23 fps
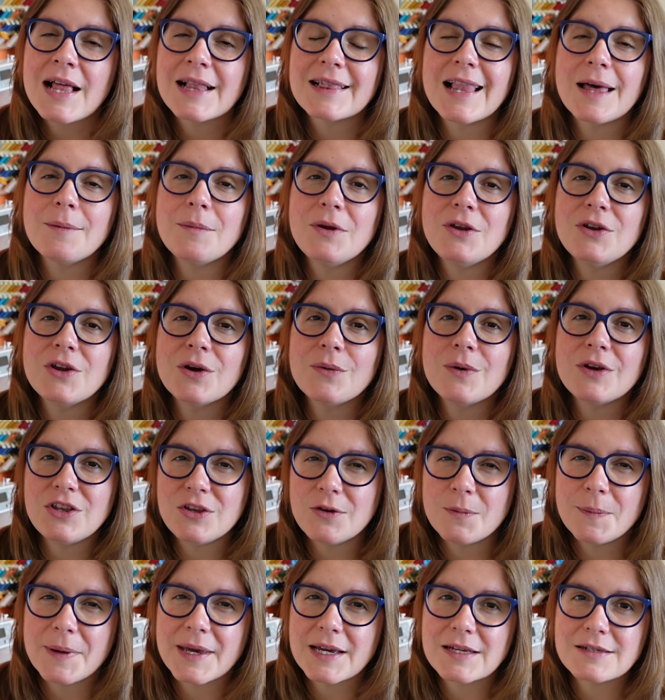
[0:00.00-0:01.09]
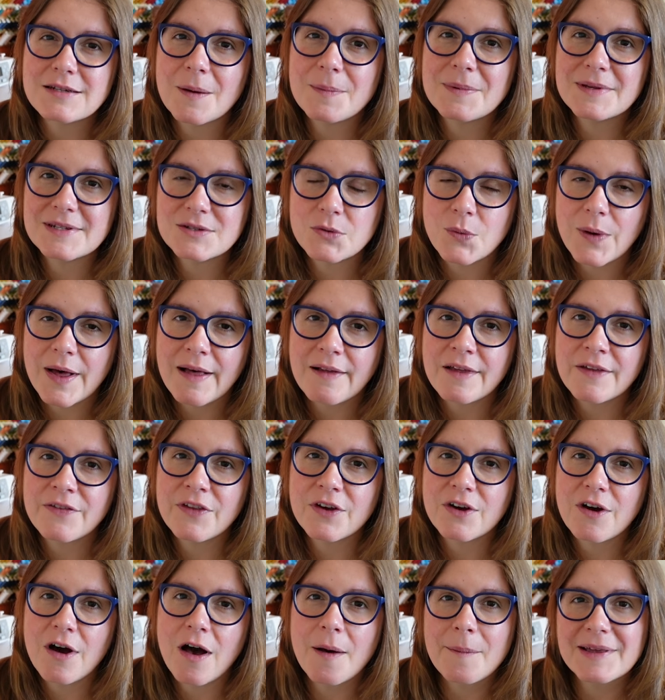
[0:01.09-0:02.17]
Let me know what you picked up as well in
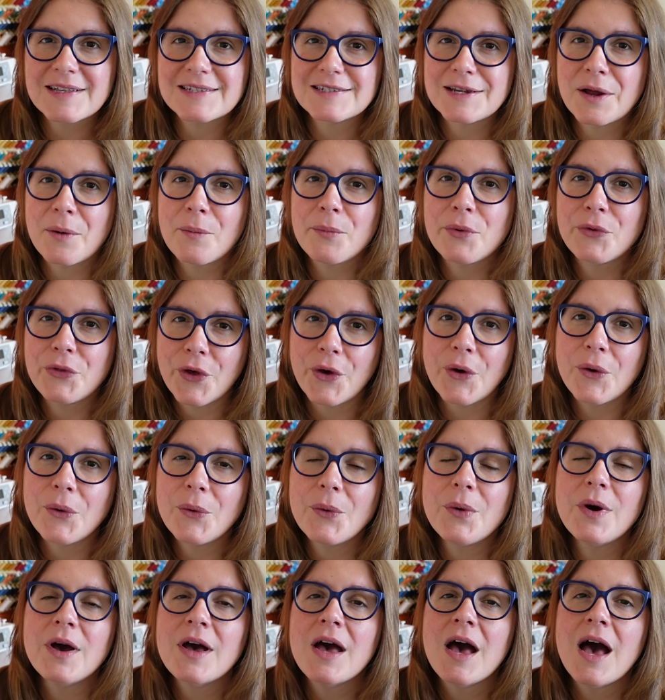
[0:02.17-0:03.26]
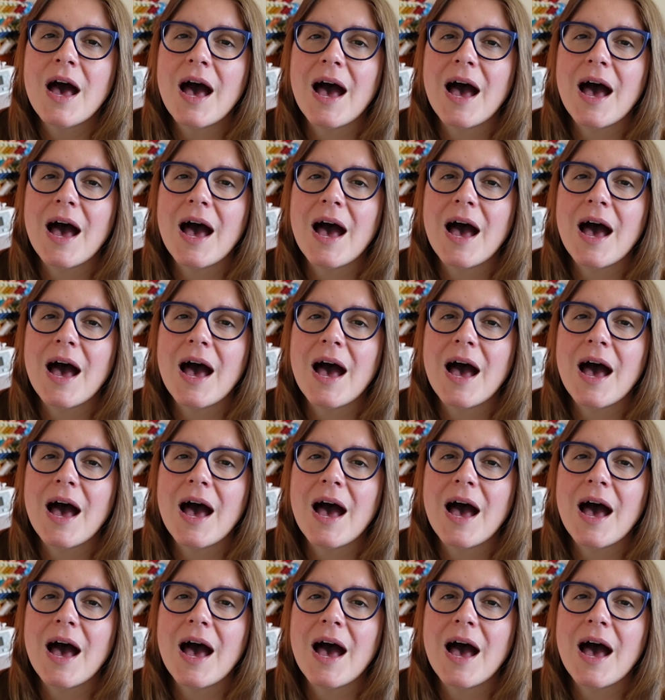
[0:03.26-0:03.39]
the comments down below.